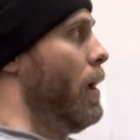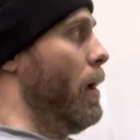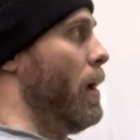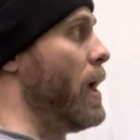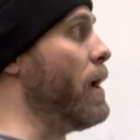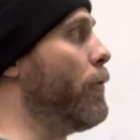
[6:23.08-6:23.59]

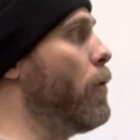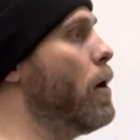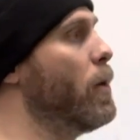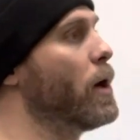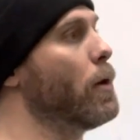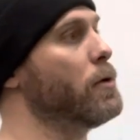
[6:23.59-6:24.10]
if
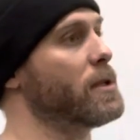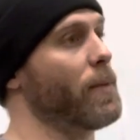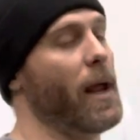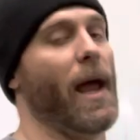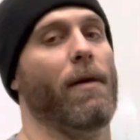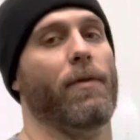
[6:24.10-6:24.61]
we go do
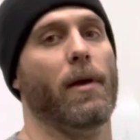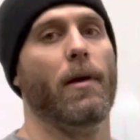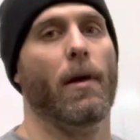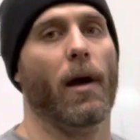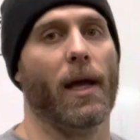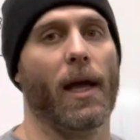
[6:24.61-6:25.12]
something heavy,
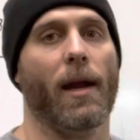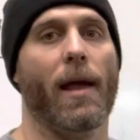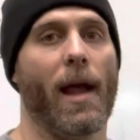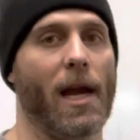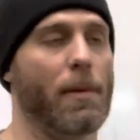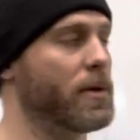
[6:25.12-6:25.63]

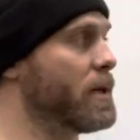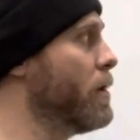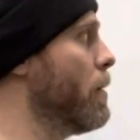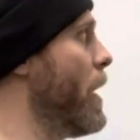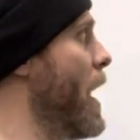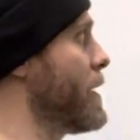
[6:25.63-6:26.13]
again, 80% of
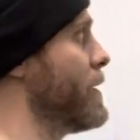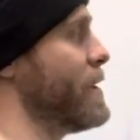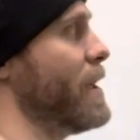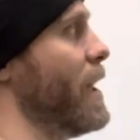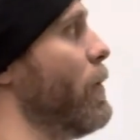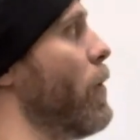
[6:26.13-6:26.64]
your max, let's
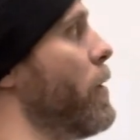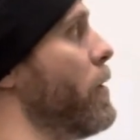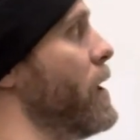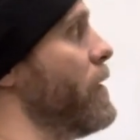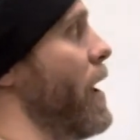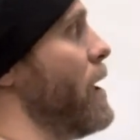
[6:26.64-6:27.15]
say we're
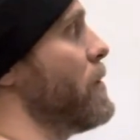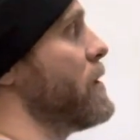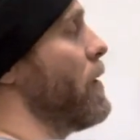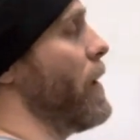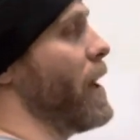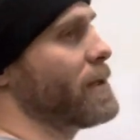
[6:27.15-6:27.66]
underneath 80% of
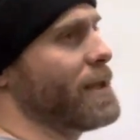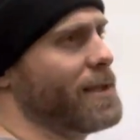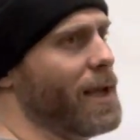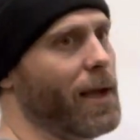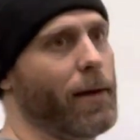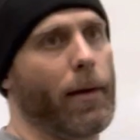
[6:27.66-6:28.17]
our max. Let's
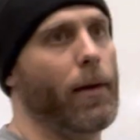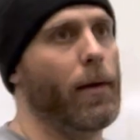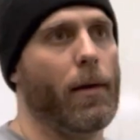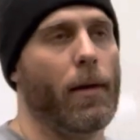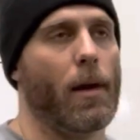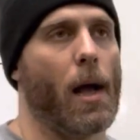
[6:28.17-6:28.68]
say,
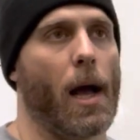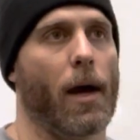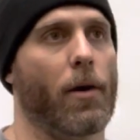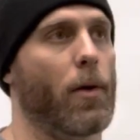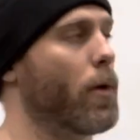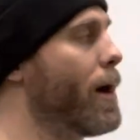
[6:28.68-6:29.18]
I
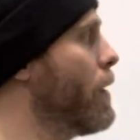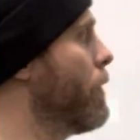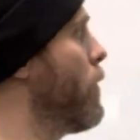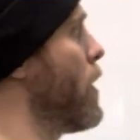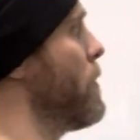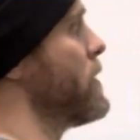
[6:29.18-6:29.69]
don't know, we're
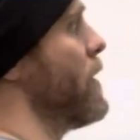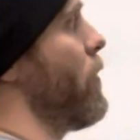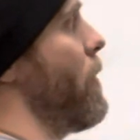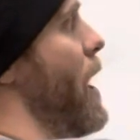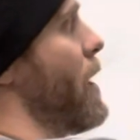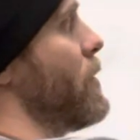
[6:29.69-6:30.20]
at 40% of our
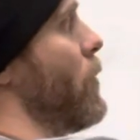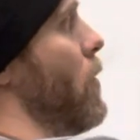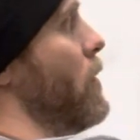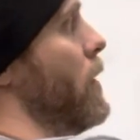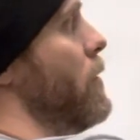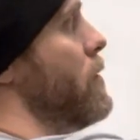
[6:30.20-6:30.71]
max and we're
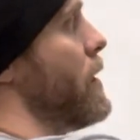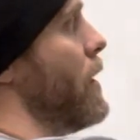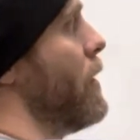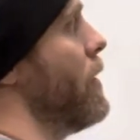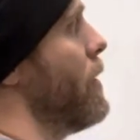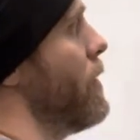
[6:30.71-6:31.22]
only
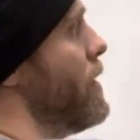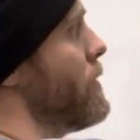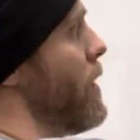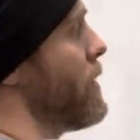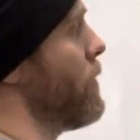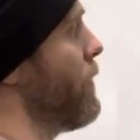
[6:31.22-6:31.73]
using these
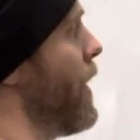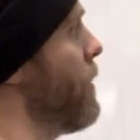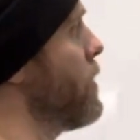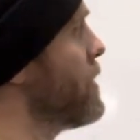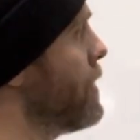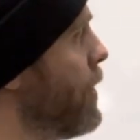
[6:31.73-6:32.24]
muscle
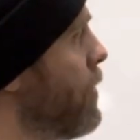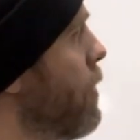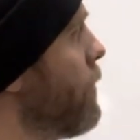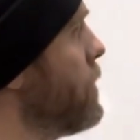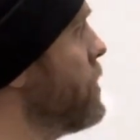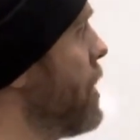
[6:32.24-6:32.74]
fibers. And then we go
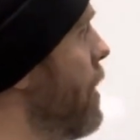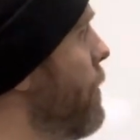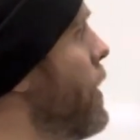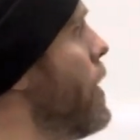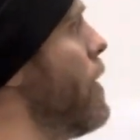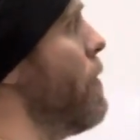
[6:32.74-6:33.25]
over and jump.
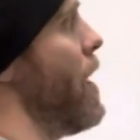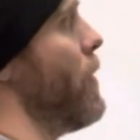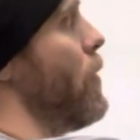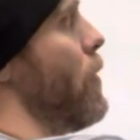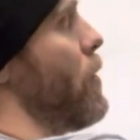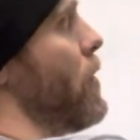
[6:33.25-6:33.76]
Maybe
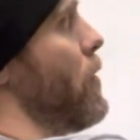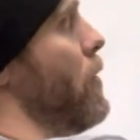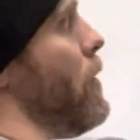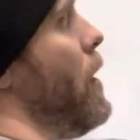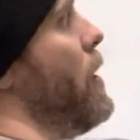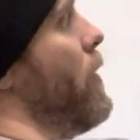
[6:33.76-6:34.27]
we'll
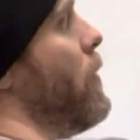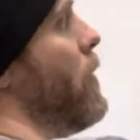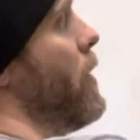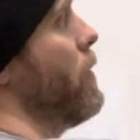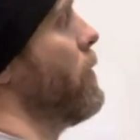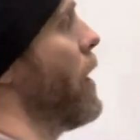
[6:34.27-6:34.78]
recruit another
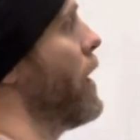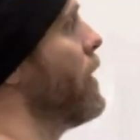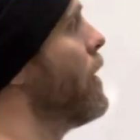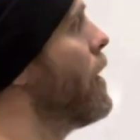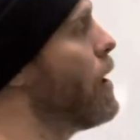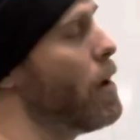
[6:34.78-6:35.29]
one, right?
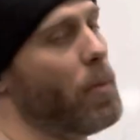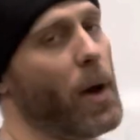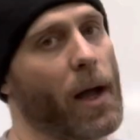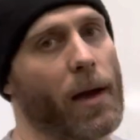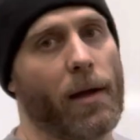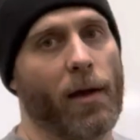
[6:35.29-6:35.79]

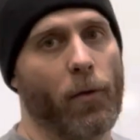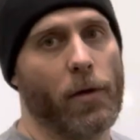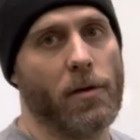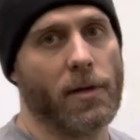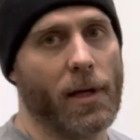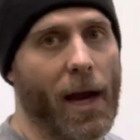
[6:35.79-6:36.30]
But if we're
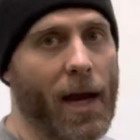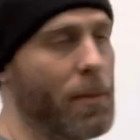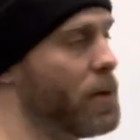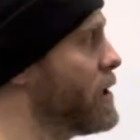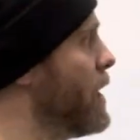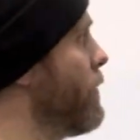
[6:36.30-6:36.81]
using
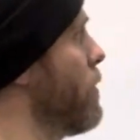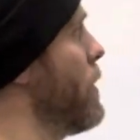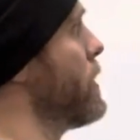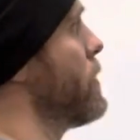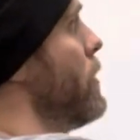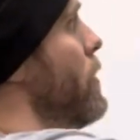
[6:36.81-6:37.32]
80% of our
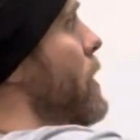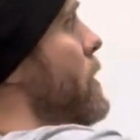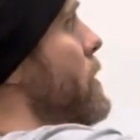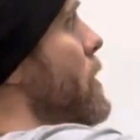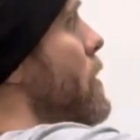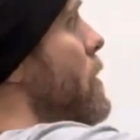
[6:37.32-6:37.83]
muscle units,